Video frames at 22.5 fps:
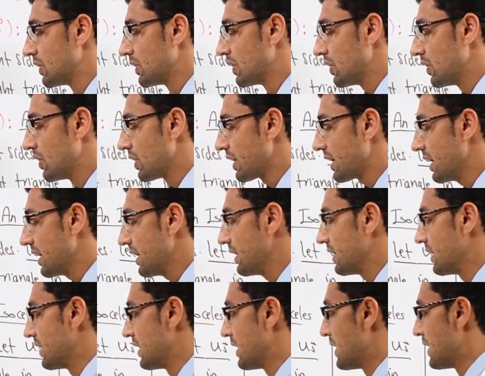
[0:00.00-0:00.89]

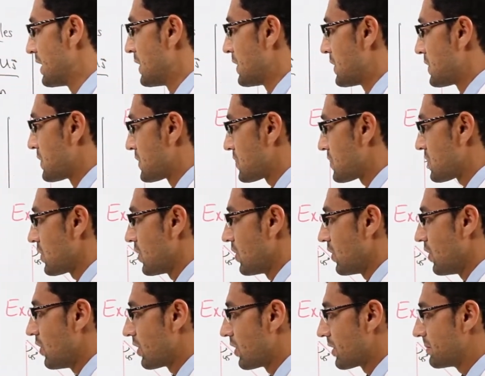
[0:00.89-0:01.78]
Okay? So,
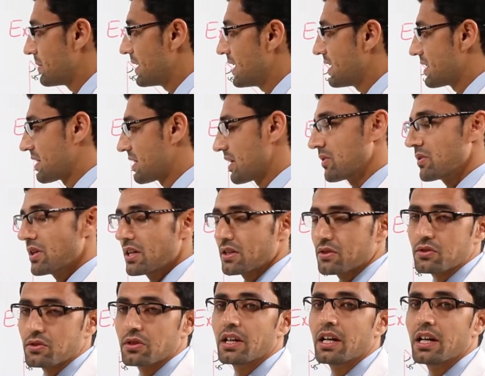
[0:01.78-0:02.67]
or b is equal
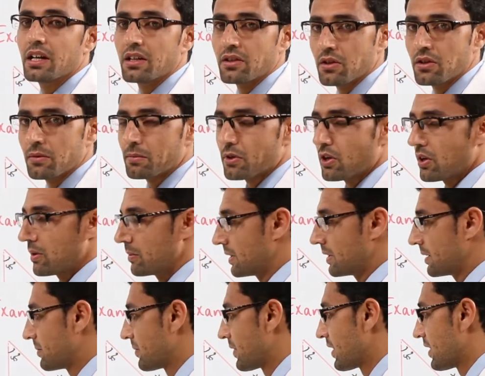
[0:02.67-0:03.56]
to a, no
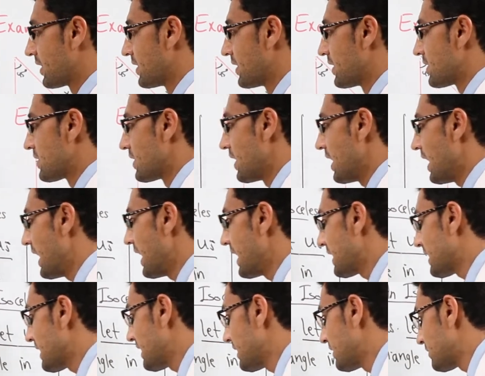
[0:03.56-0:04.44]
problem. I
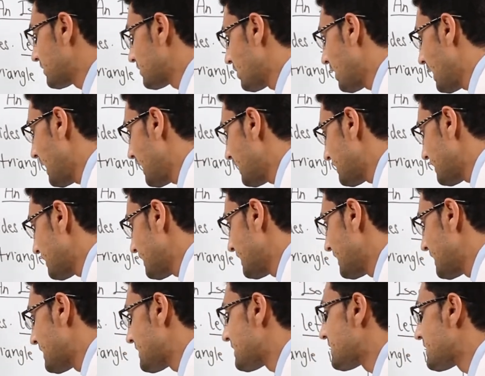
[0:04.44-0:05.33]
can write
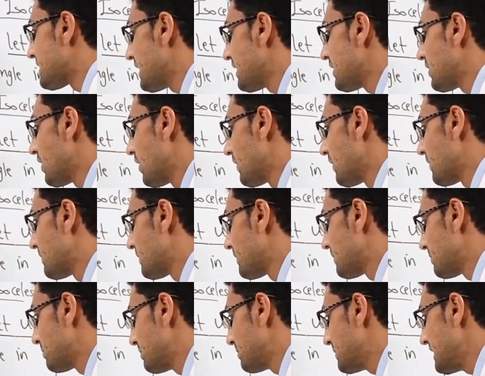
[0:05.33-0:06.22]
instead of
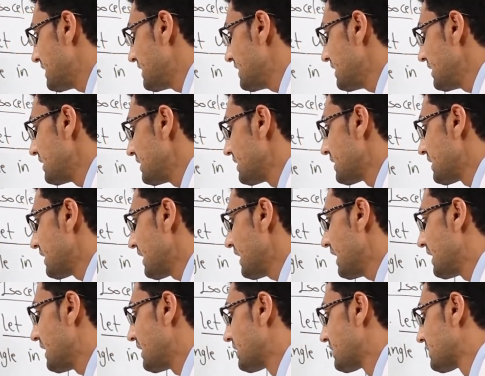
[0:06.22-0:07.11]
b,
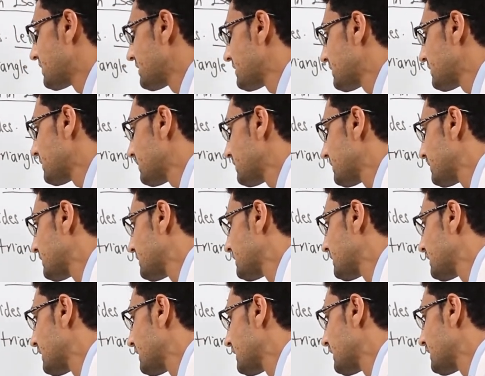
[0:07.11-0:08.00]
a.
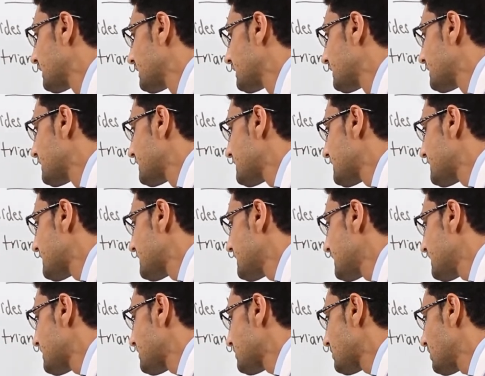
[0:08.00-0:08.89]

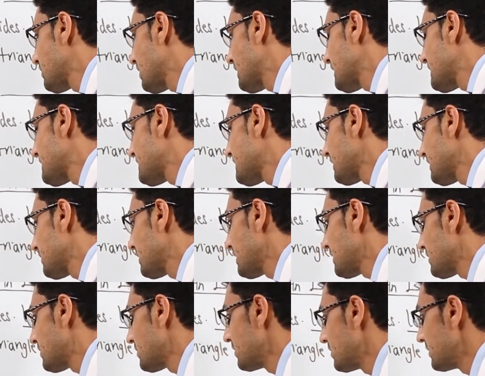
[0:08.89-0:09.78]
C square is
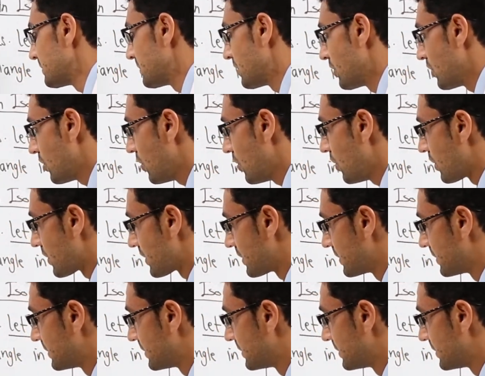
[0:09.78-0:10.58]
equal to, or.